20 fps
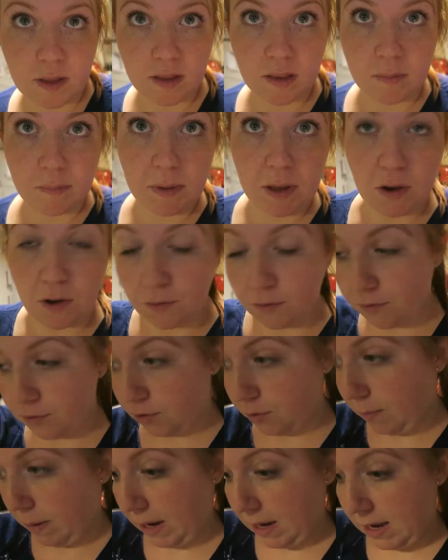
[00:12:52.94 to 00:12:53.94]
That's me off
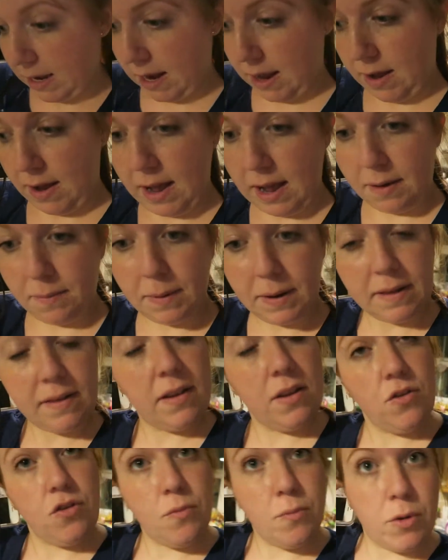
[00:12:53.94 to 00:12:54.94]
to bed now. I will
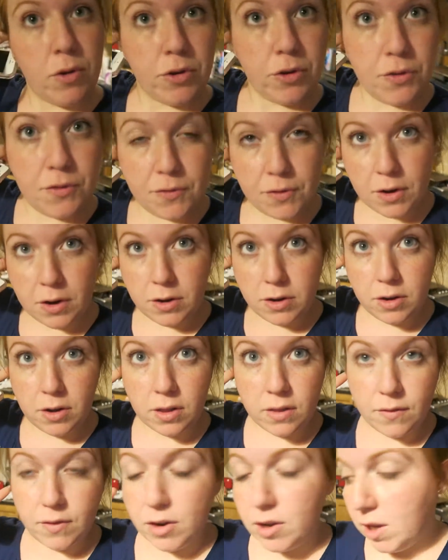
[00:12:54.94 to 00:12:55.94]
see you tomorrow for
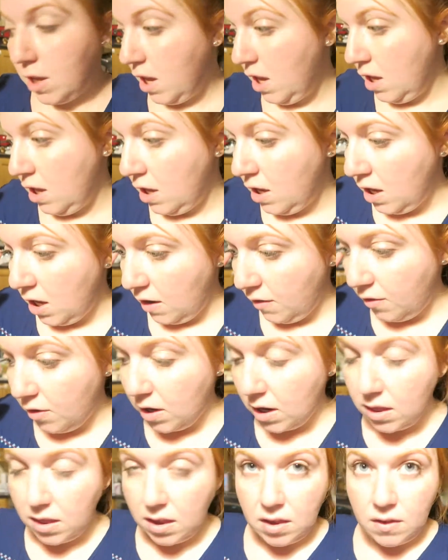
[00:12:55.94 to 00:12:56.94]
another vlog. If you
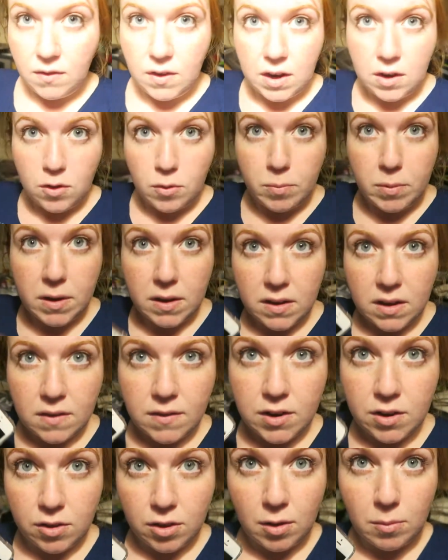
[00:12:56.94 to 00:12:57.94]
like this video, please give
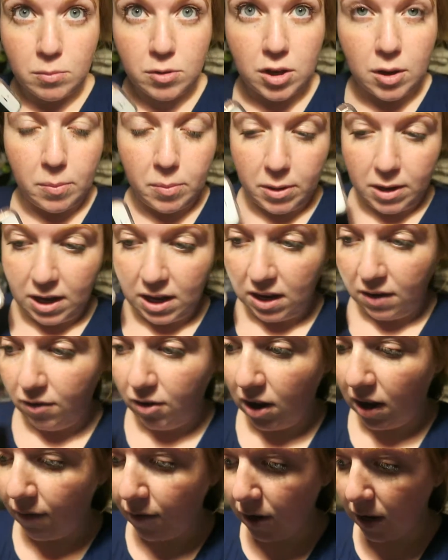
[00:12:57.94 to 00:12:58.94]
it a thumbs up, and if
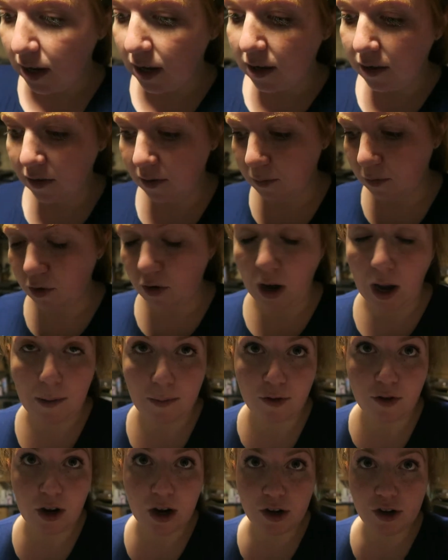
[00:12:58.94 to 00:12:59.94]
you haven't yet,
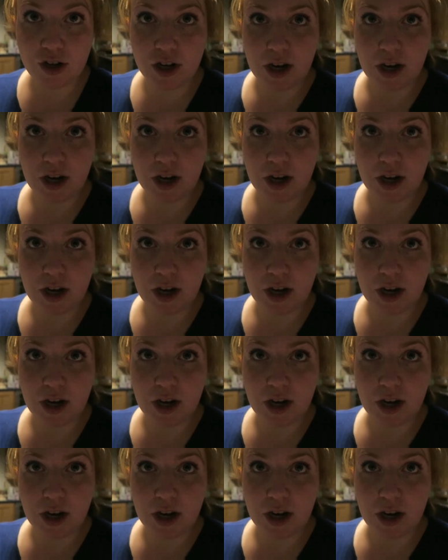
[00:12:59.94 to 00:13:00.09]
subscribe to our